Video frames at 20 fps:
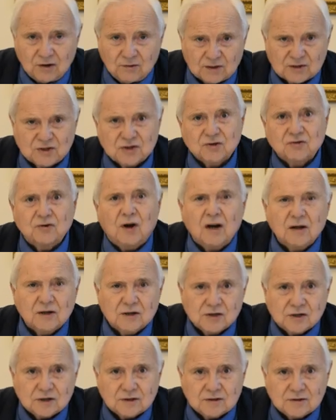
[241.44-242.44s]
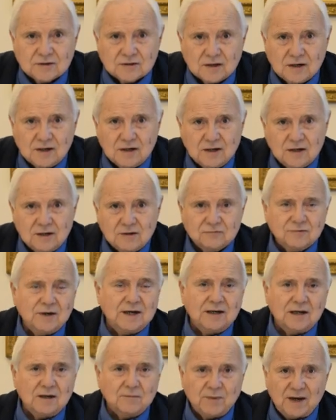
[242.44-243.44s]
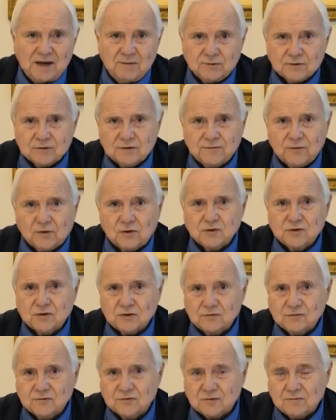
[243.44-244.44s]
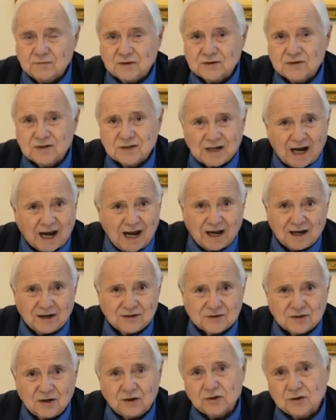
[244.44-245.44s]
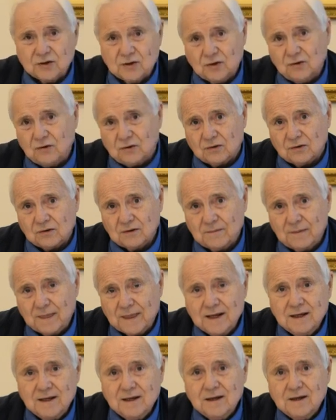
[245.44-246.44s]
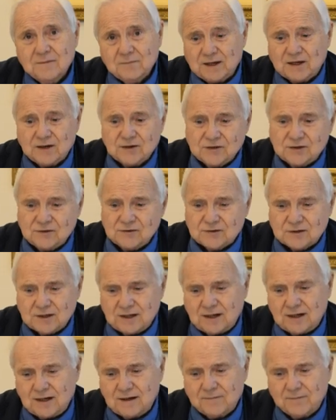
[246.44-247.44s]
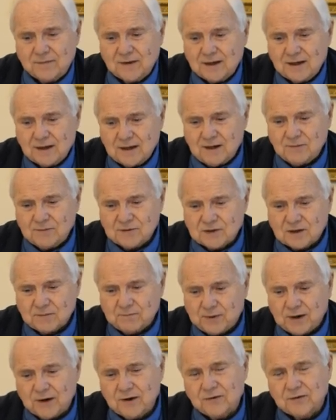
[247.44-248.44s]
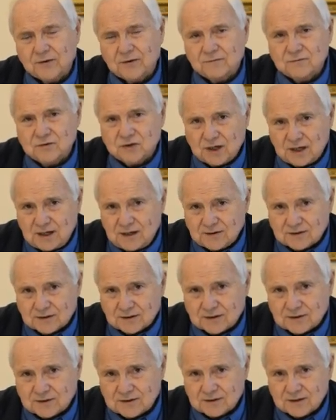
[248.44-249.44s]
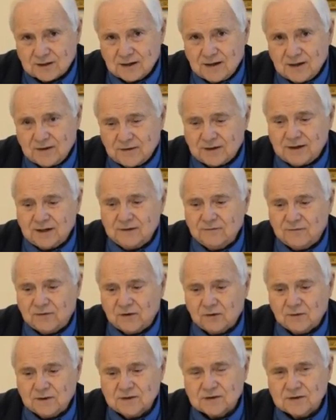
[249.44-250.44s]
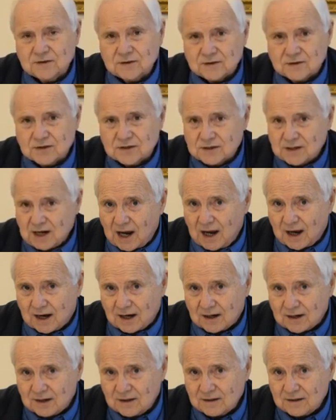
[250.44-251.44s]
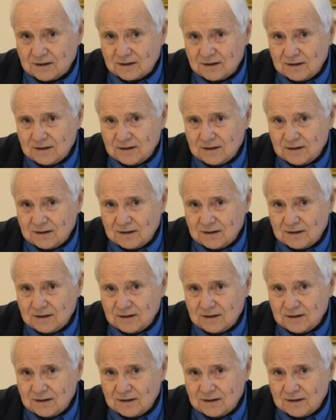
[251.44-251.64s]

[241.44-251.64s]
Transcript: astrologers, reading people's fortunes from the stars, not at all. Because you see, it was the birth of Jesus that influenced the star,